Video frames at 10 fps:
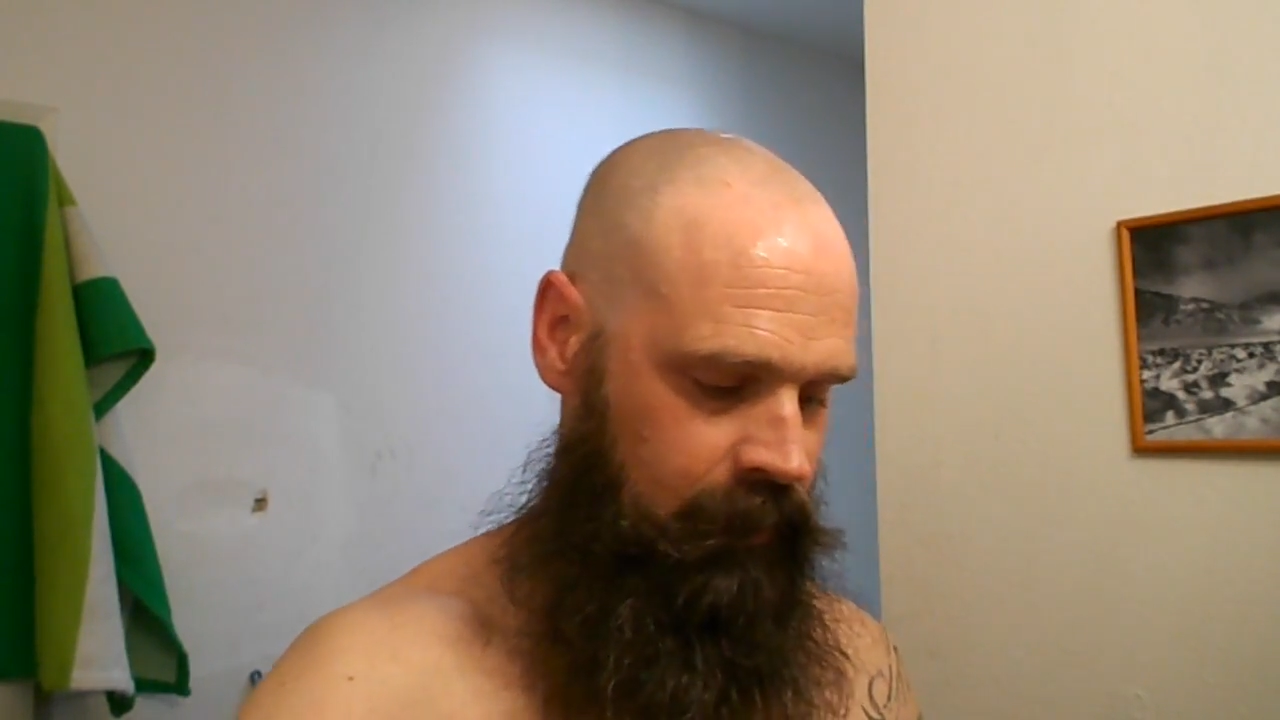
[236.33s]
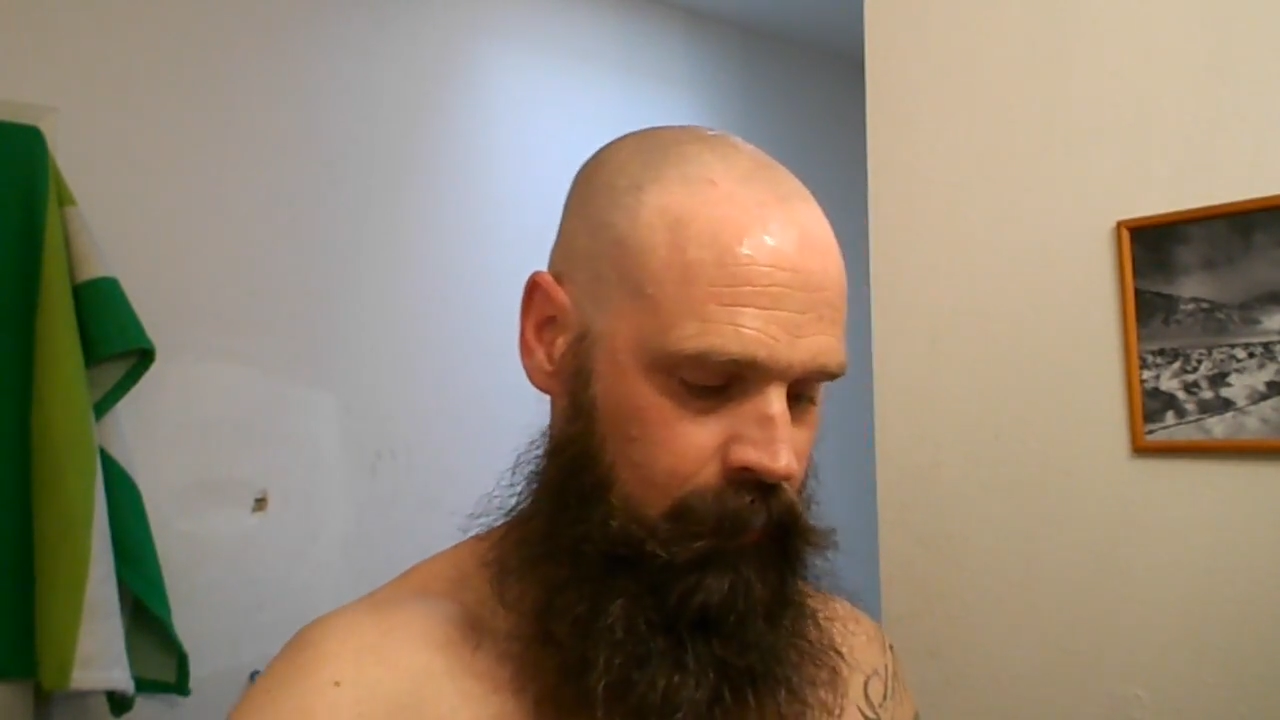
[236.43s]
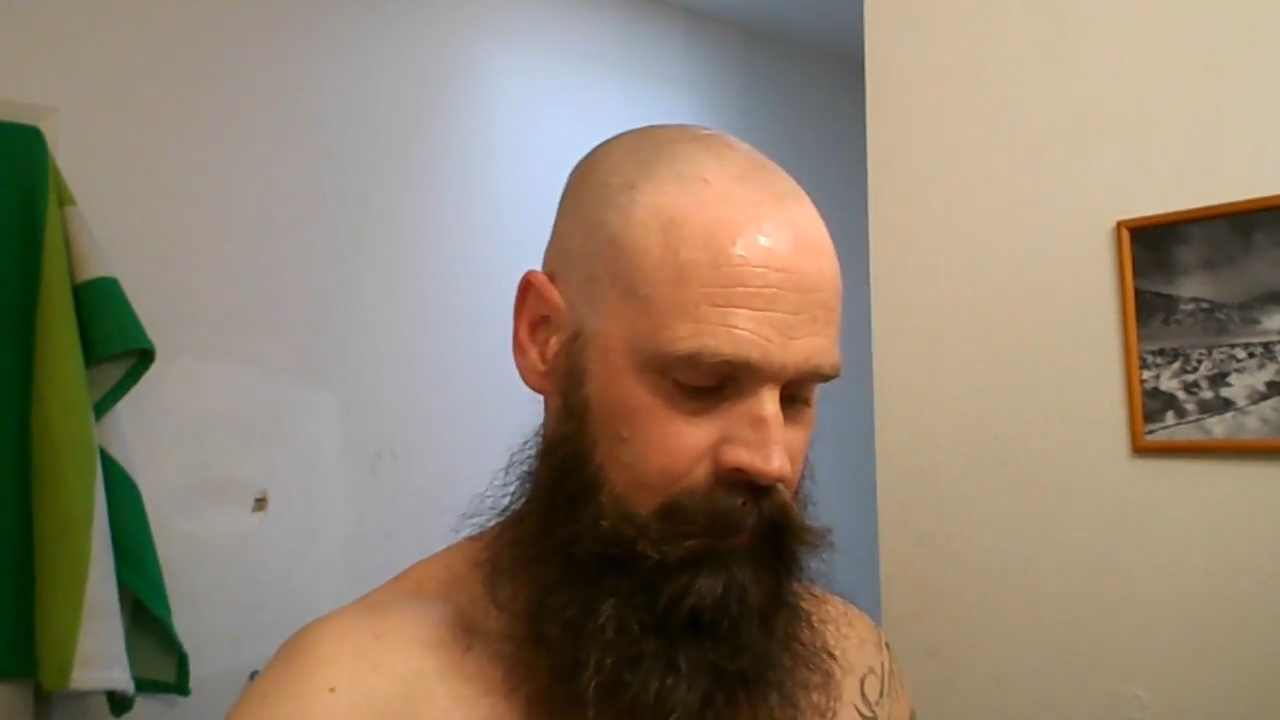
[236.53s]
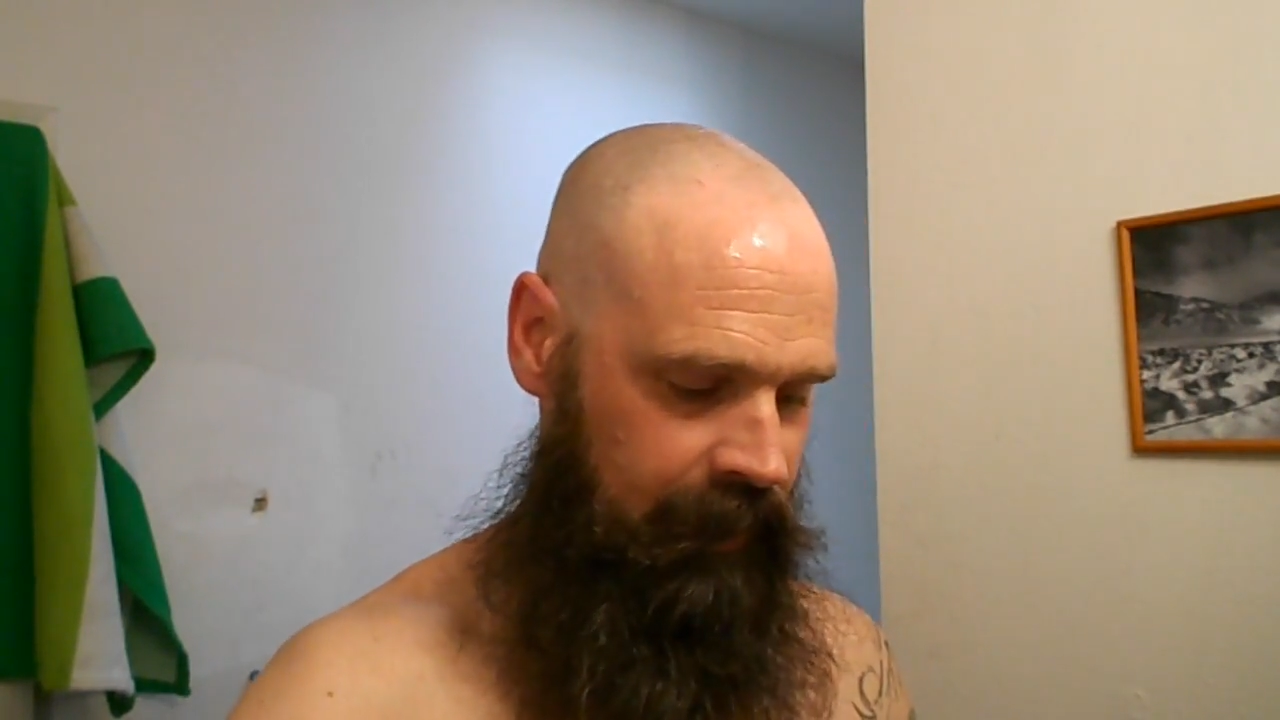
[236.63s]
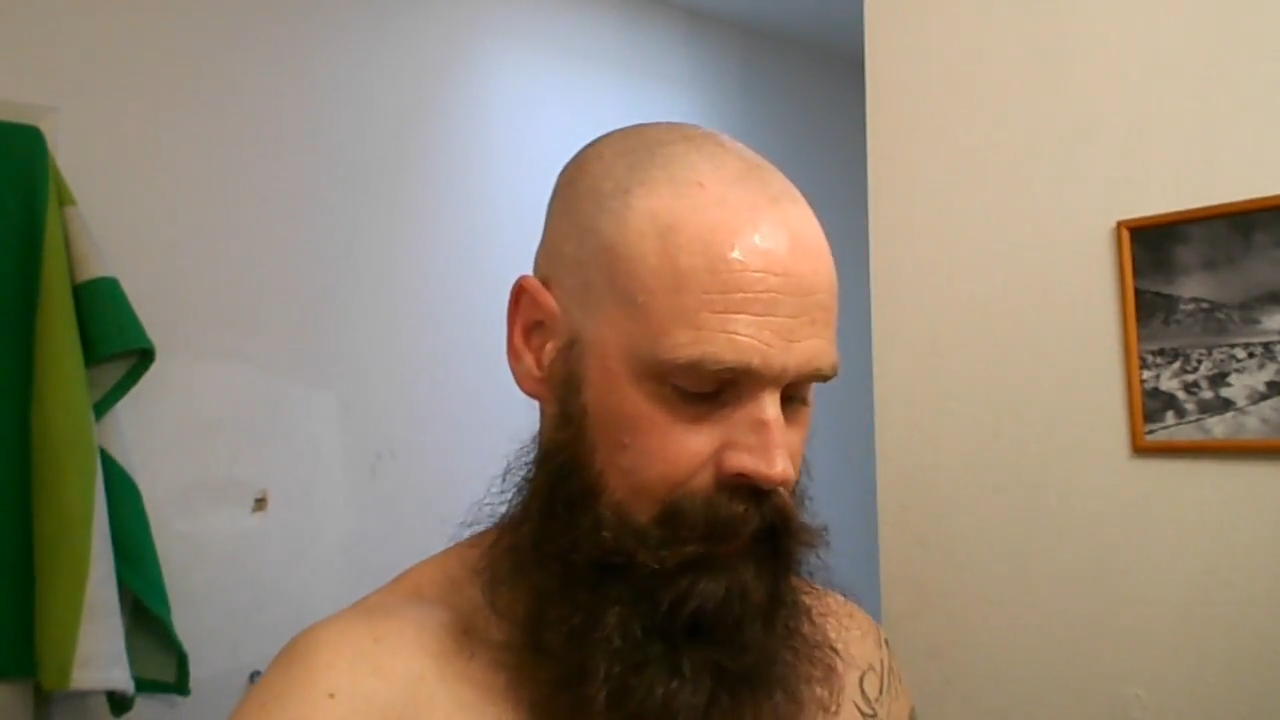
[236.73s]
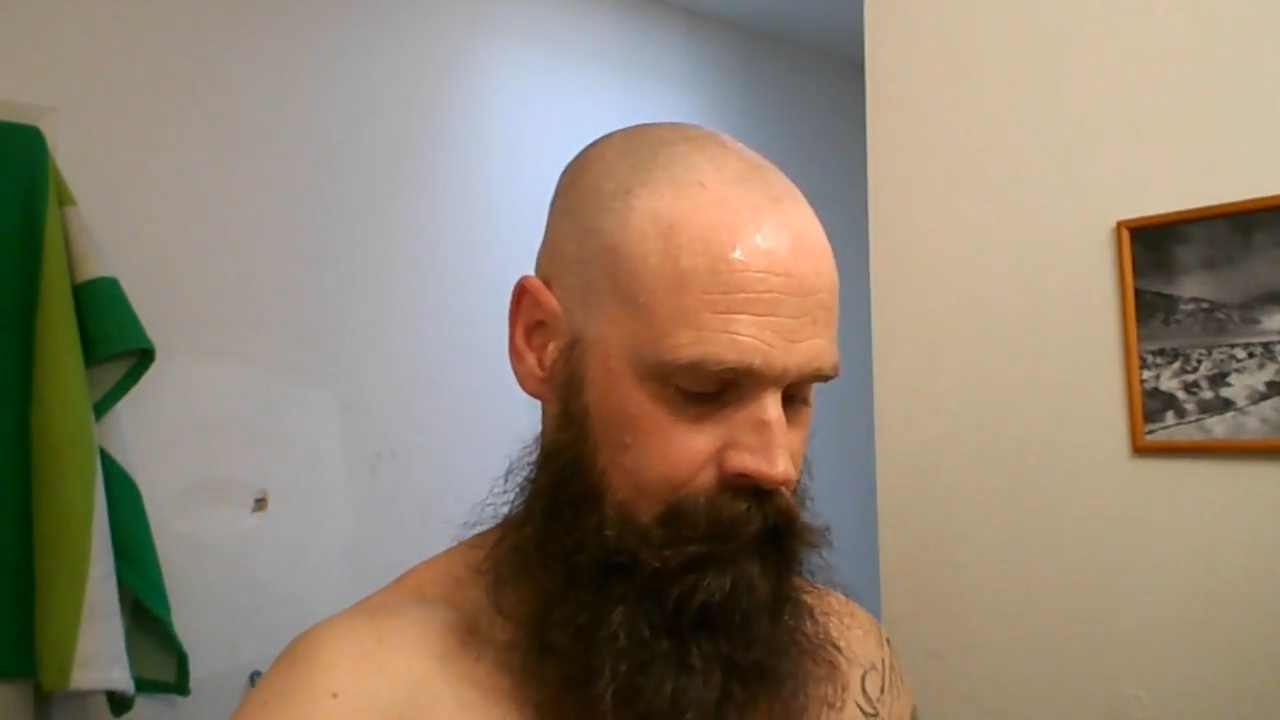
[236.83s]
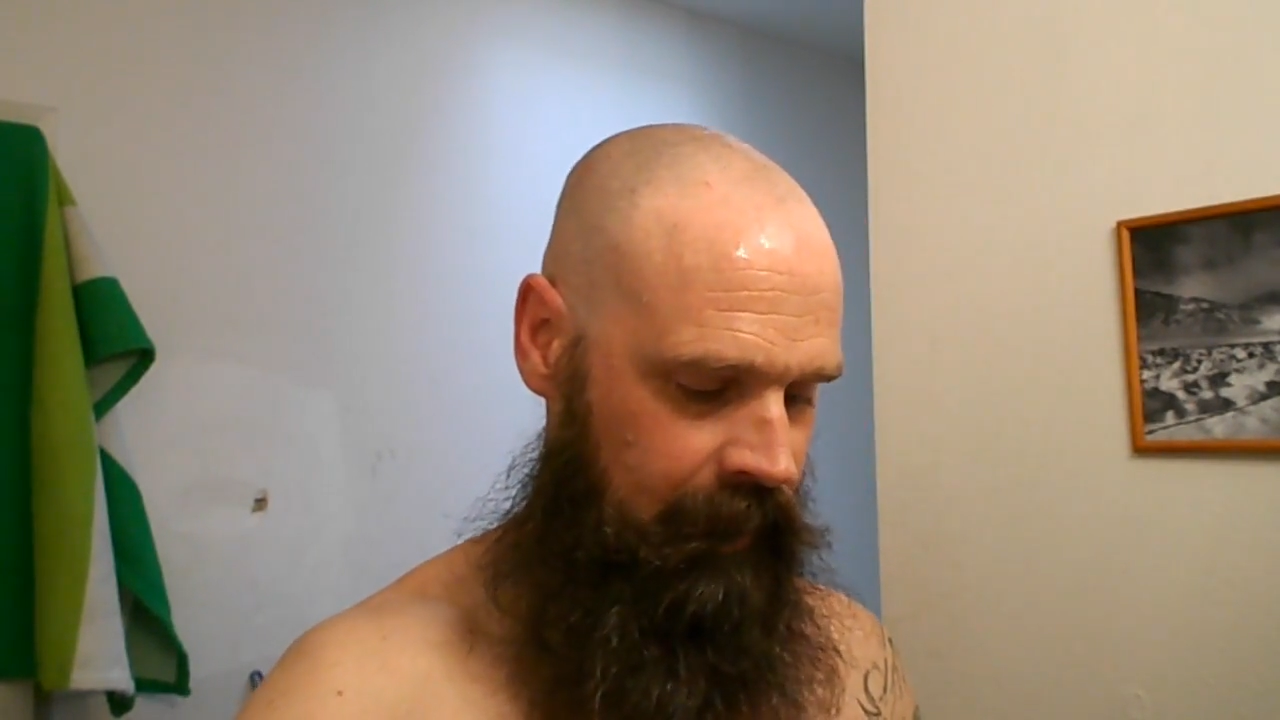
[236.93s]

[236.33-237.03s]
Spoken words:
soaps. I